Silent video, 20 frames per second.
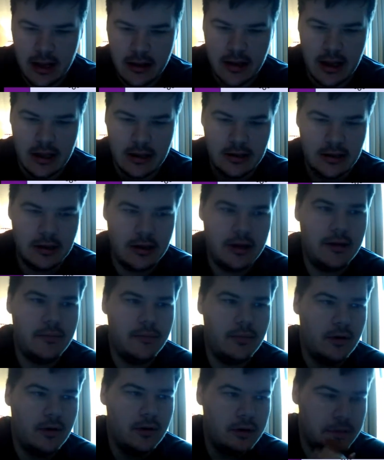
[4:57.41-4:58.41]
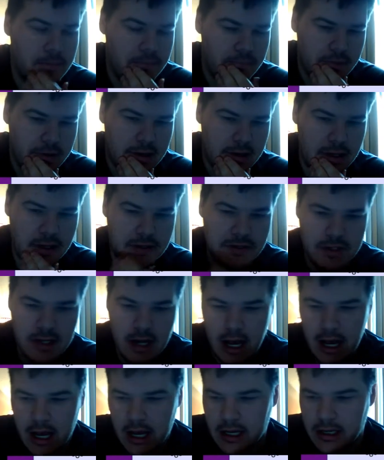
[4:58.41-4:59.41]
that Libra is
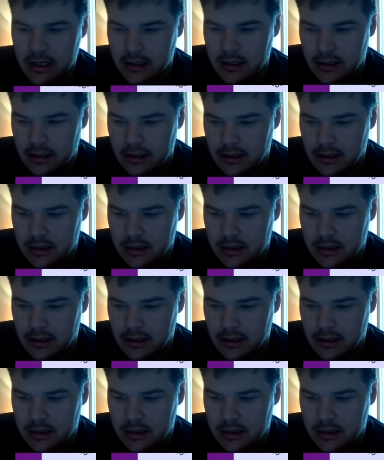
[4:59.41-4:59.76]
not